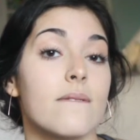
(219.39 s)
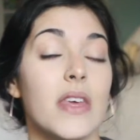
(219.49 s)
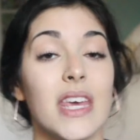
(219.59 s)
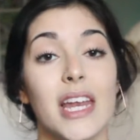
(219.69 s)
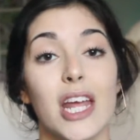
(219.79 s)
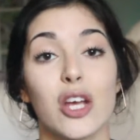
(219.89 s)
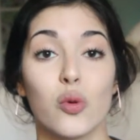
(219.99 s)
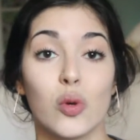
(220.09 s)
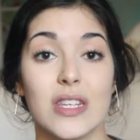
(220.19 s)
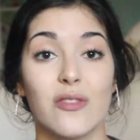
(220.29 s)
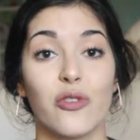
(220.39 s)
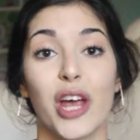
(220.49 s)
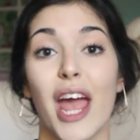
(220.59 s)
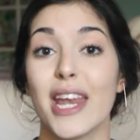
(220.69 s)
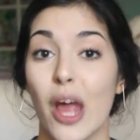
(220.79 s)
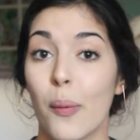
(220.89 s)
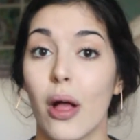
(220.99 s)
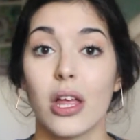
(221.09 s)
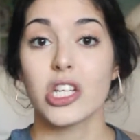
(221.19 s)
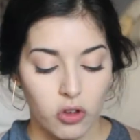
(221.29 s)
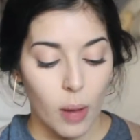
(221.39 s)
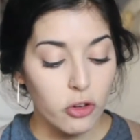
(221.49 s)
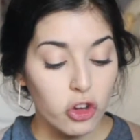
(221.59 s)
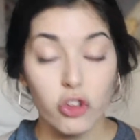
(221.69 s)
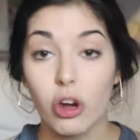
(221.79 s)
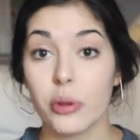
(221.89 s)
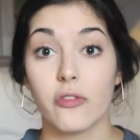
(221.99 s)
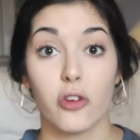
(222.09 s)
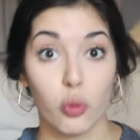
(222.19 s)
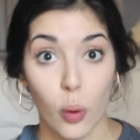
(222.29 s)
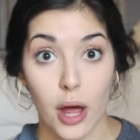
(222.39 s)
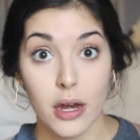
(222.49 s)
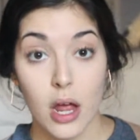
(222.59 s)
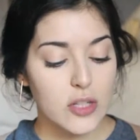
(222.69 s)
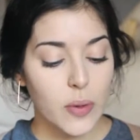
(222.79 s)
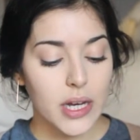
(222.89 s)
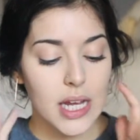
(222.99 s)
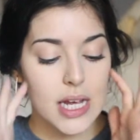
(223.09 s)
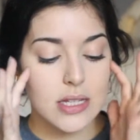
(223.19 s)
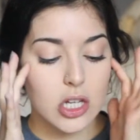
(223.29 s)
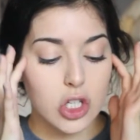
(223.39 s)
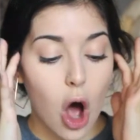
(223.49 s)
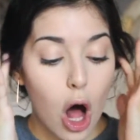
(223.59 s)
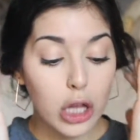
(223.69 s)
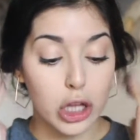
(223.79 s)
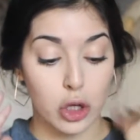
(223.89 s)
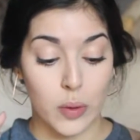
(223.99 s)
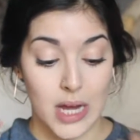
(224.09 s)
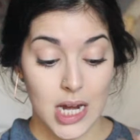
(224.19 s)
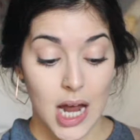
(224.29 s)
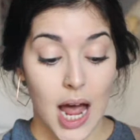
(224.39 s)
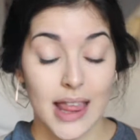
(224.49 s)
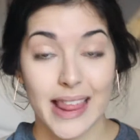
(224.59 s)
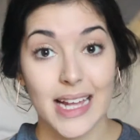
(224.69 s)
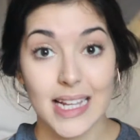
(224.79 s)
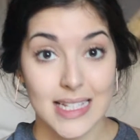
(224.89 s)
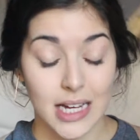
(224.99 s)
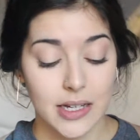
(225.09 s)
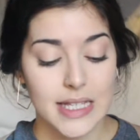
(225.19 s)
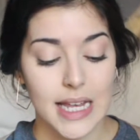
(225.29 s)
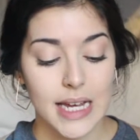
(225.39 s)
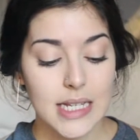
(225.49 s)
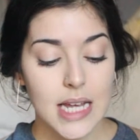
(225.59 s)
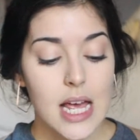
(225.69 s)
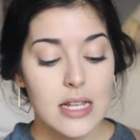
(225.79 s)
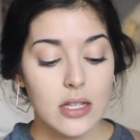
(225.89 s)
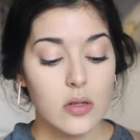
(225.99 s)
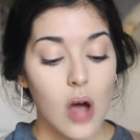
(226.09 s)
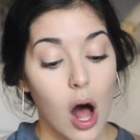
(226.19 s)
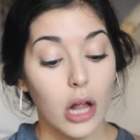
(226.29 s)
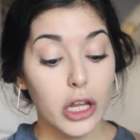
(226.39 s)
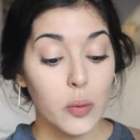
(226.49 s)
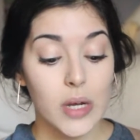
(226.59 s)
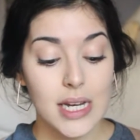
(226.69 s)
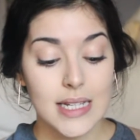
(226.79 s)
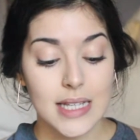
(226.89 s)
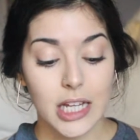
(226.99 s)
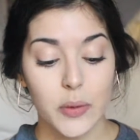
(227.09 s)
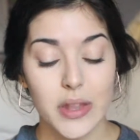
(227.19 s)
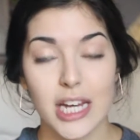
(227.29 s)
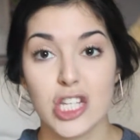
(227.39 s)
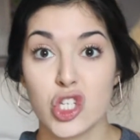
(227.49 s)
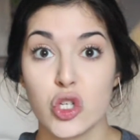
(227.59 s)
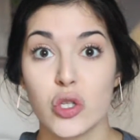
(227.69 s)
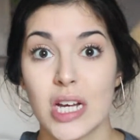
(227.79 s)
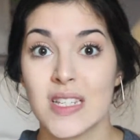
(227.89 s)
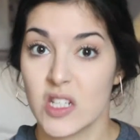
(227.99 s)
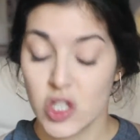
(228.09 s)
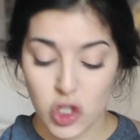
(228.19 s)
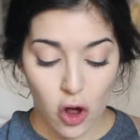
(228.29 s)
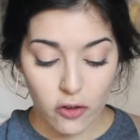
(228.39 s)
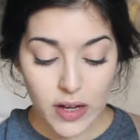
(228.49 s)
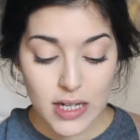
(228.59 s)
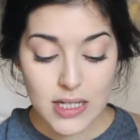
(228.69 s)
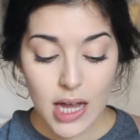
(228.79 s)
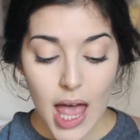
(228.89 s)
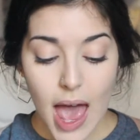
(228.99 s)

vegan, cruelty-free nail polish. So I'm just going to start with the first one. First one is Toluene. I think that's how you say it. So Toluene is a liquid that is used as a solvent